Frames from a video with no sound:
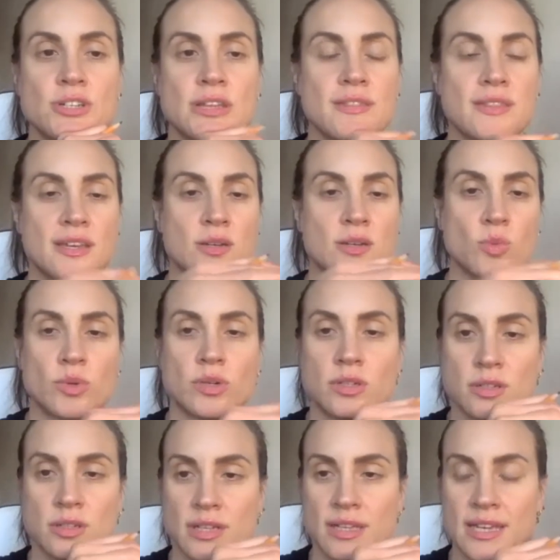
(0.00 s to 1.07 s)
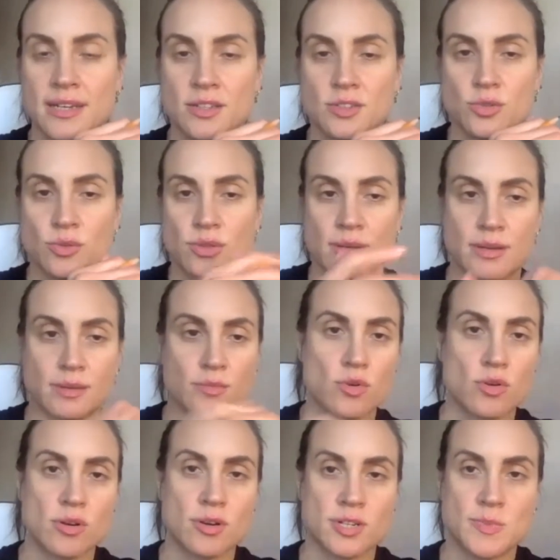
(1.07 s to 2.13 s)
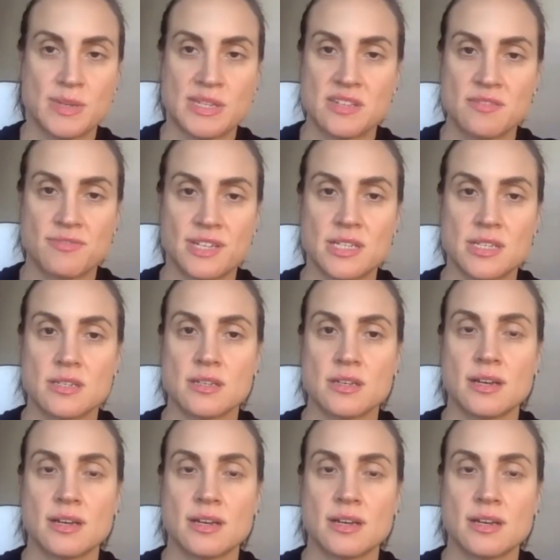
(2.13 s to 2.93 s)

and then we'll get into the more specifics.